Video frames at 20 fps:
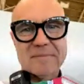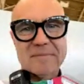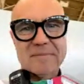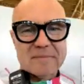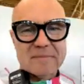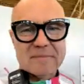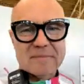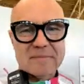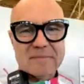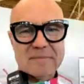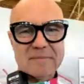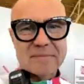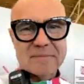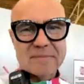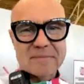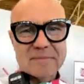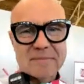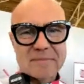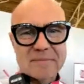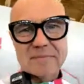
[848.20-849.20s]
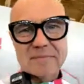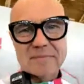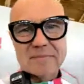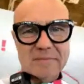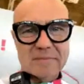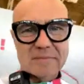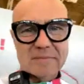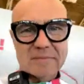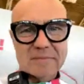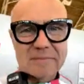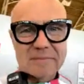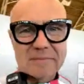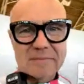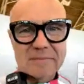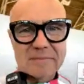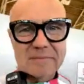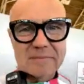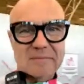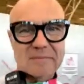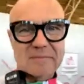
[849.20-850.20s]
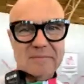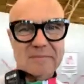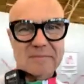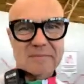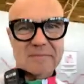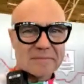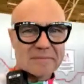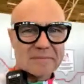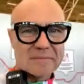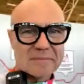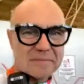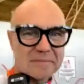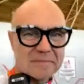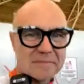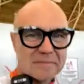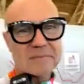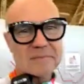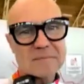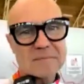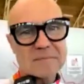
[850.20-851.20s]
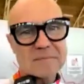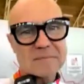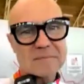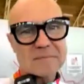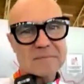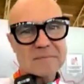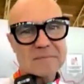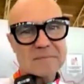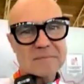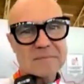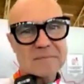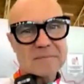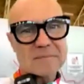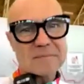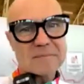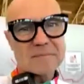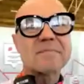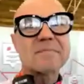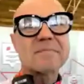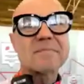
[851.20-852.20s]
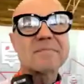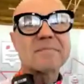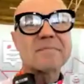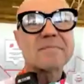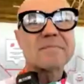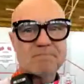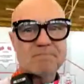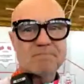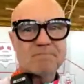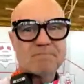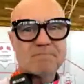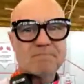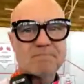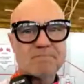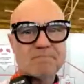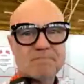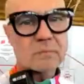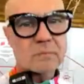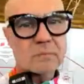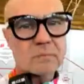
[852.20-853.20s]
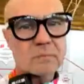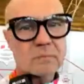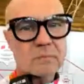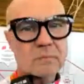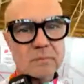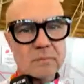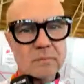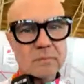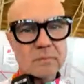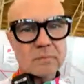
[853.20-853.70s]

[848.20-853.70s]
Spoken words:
(silent)